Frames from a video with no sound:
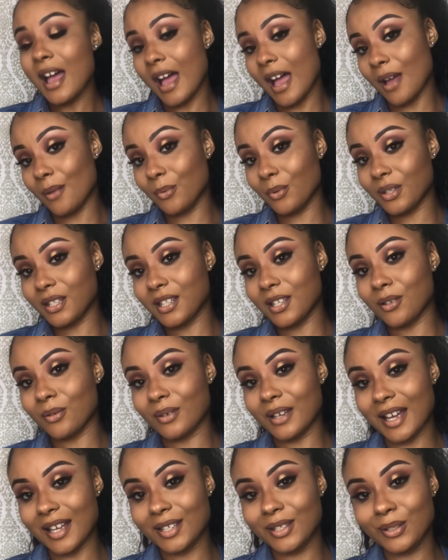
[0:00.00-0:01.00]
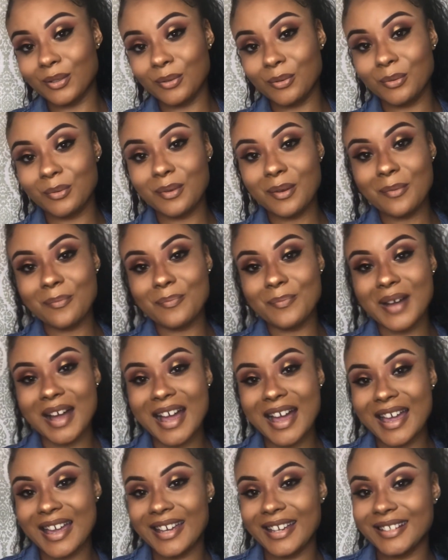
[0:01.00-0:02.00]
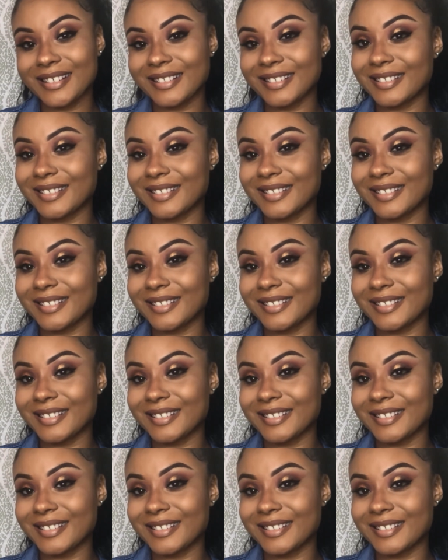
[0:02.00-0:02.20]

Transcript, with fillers: i will see you guys soon bye